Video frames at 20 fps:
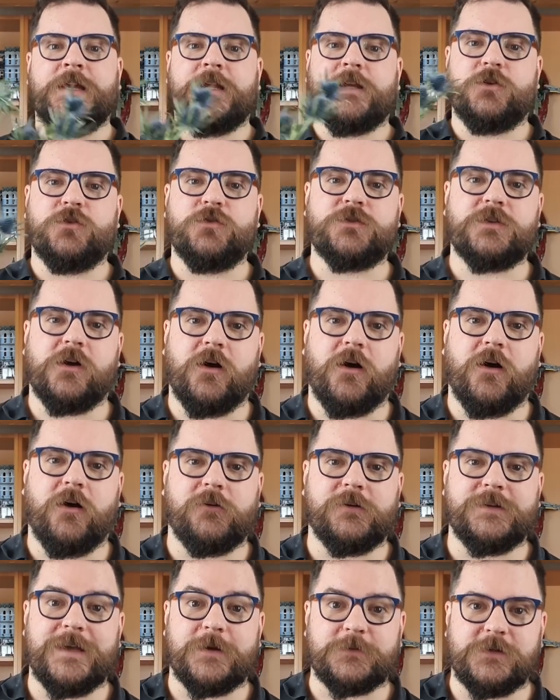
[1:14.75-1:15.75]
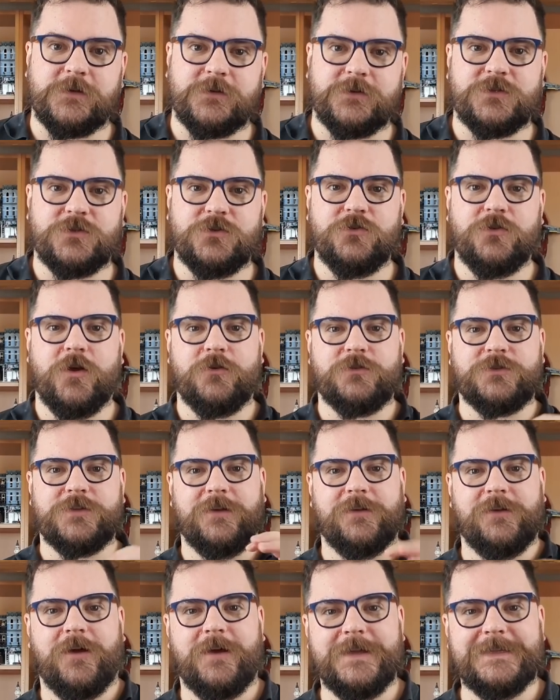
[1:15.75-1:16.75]
use our Adaptalux Studio to
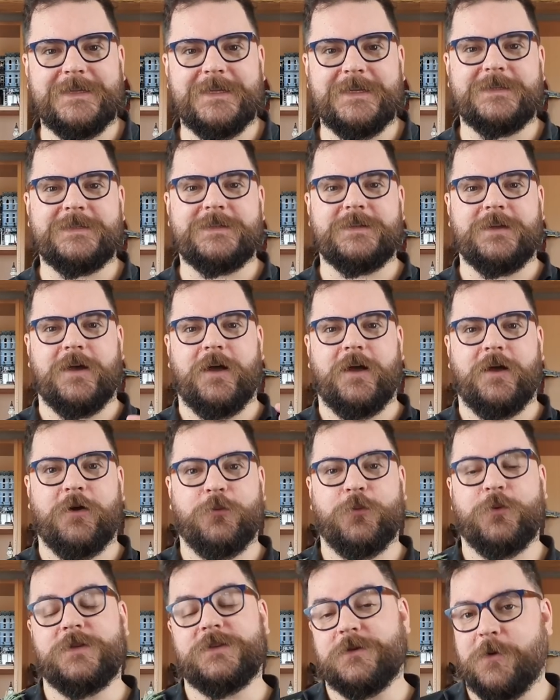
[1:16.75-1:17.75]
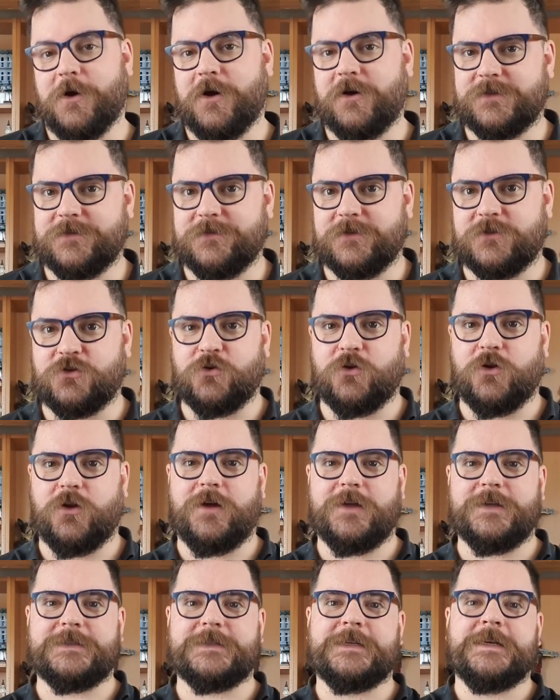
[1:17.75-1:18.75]
light this uh, with some artificial
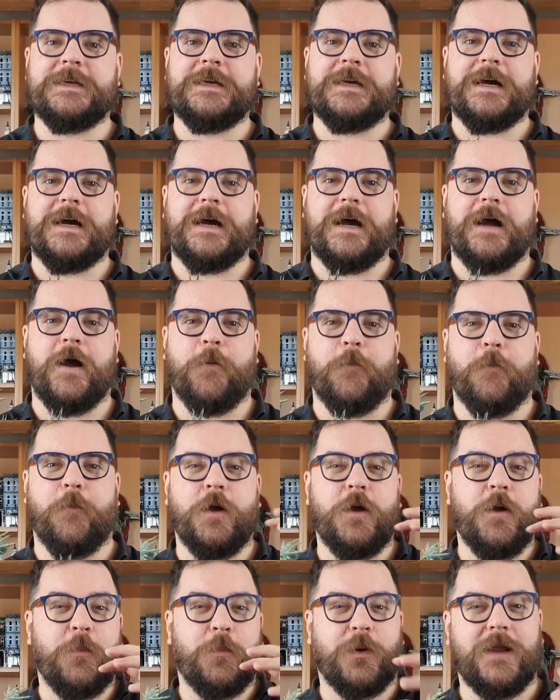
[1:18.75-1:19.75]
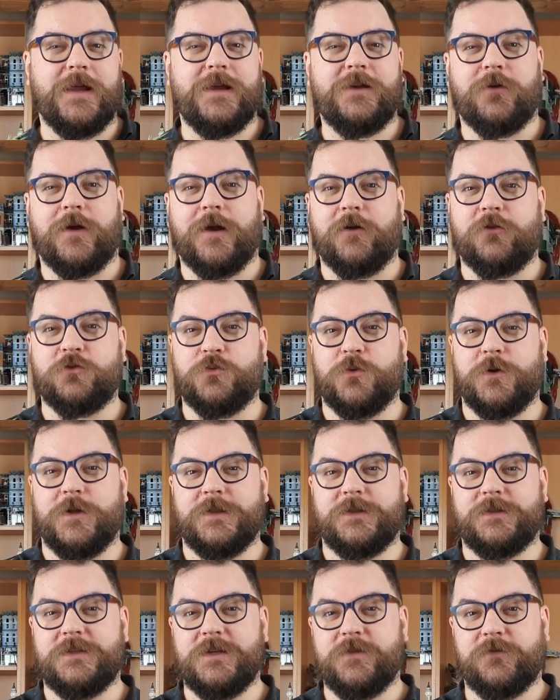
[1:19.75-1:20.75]
light. Um, play around
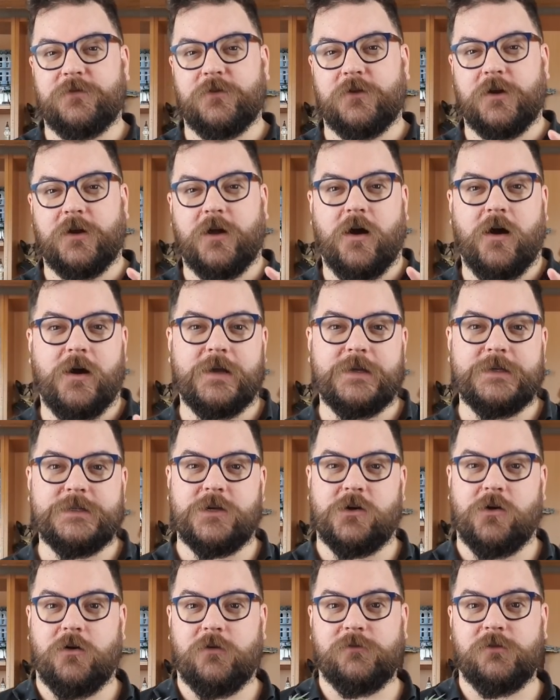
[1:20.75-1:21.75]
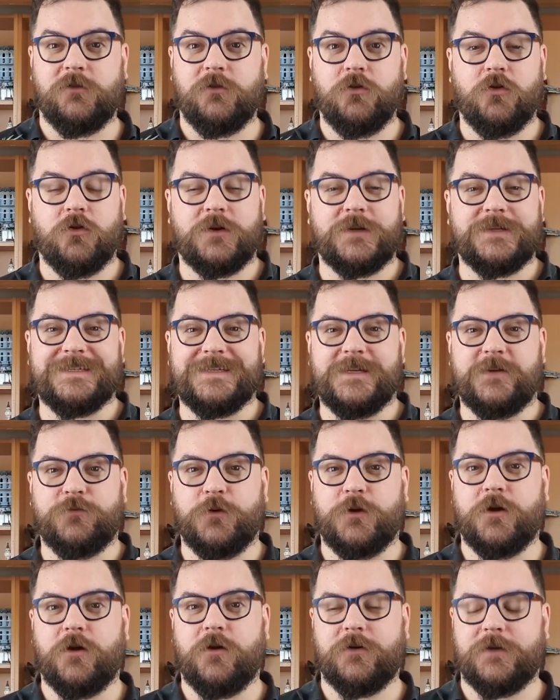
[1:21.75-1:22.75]
with different kinds of looks, see if
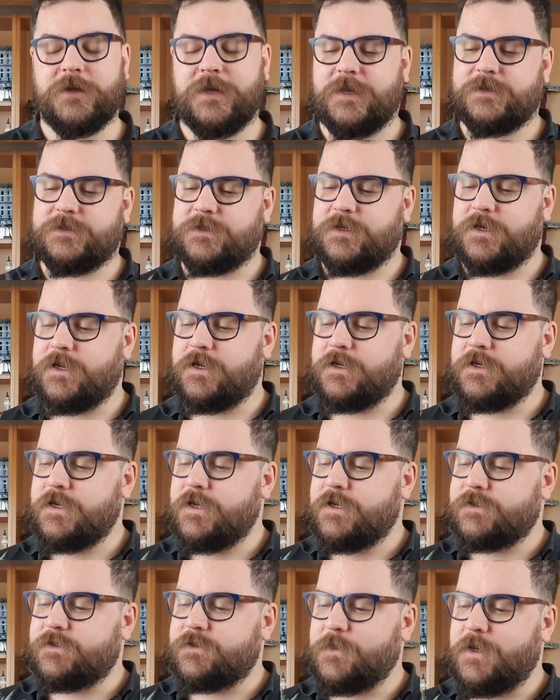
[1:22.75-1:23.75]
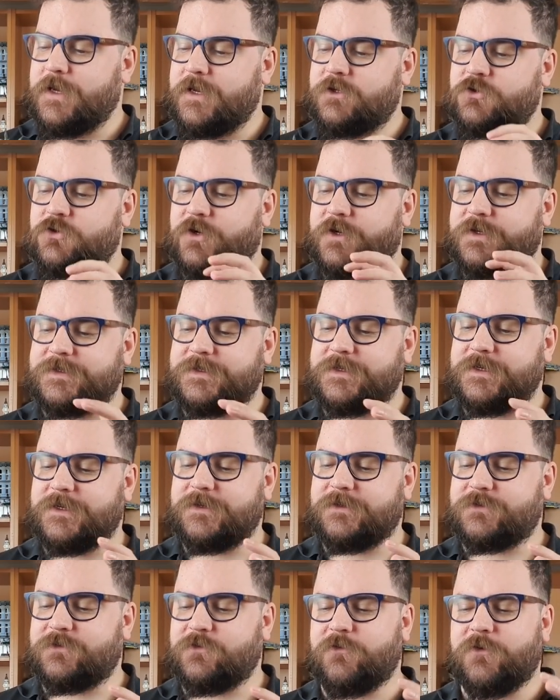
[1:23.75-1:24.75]
we can't get uh, some
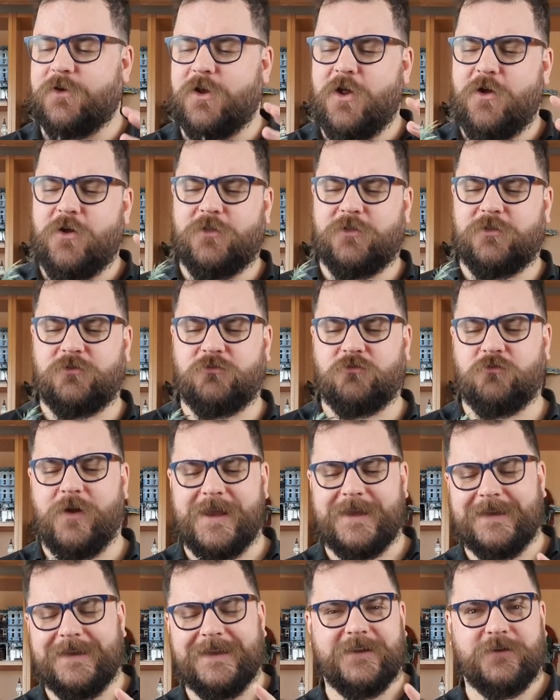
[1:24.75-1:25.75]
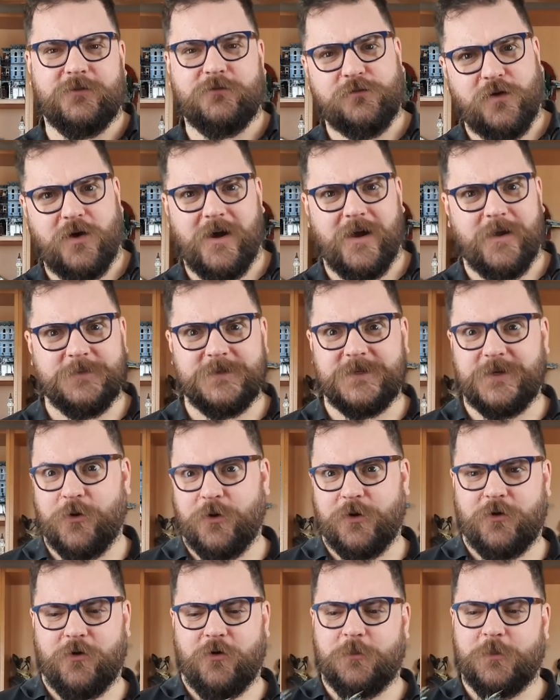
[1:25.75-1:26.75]
interesting sort of threatening vibes
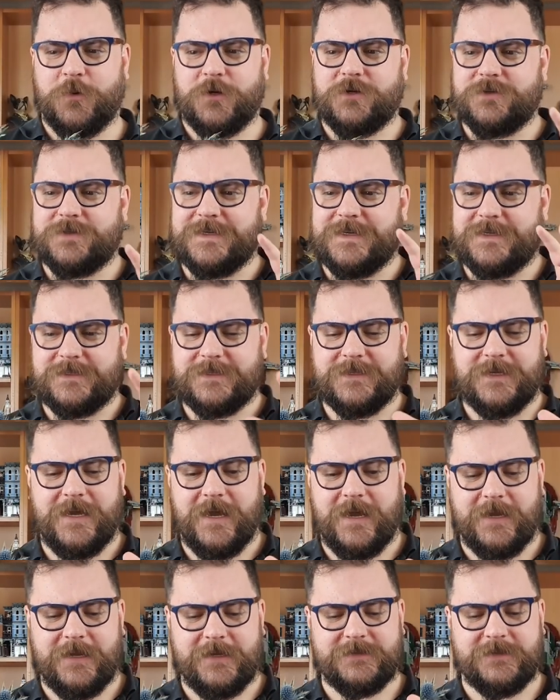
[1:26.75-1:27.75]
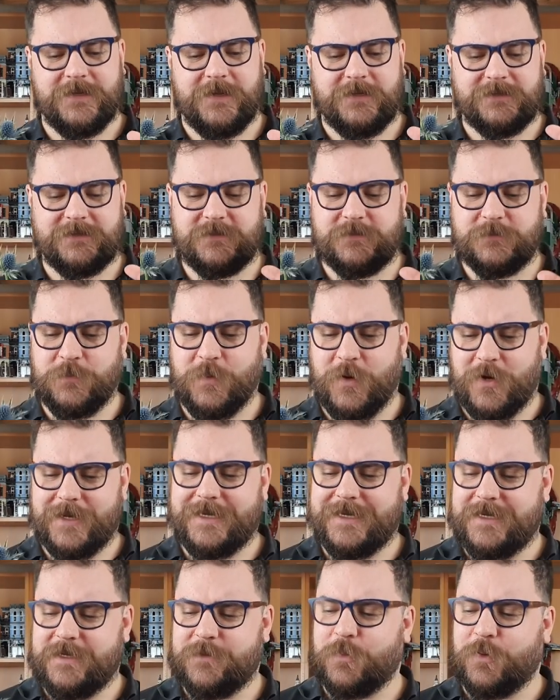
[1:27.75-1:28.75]
going on, because it's uh, it's a
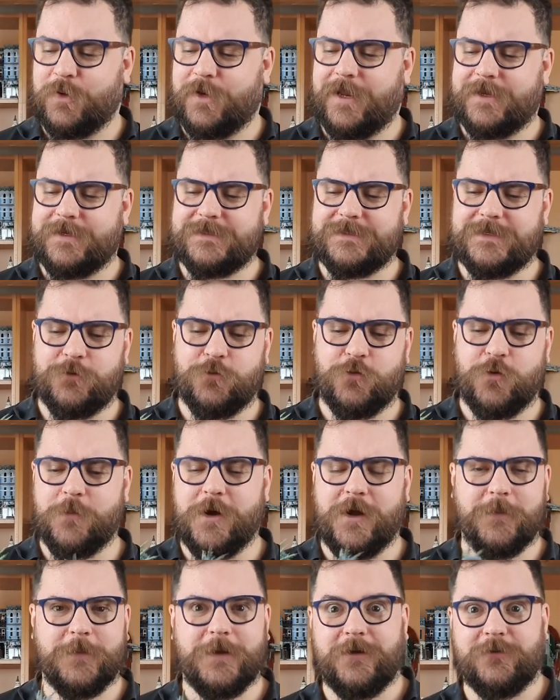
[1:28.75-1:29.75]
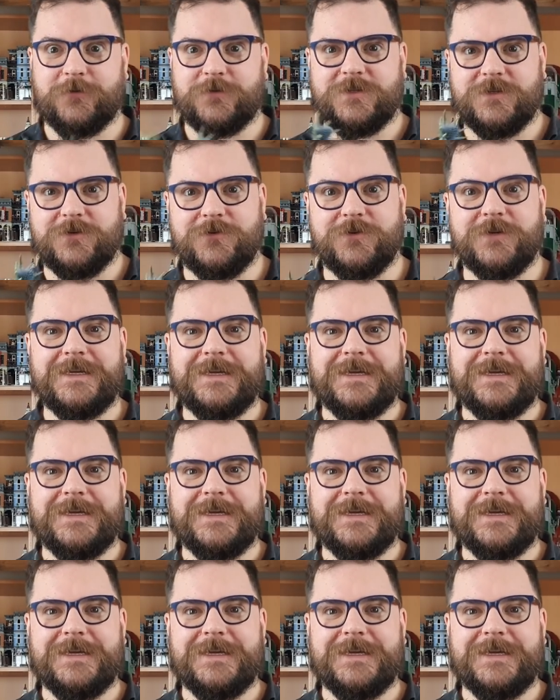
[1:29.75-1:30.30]
spiky plant here. We might be able to,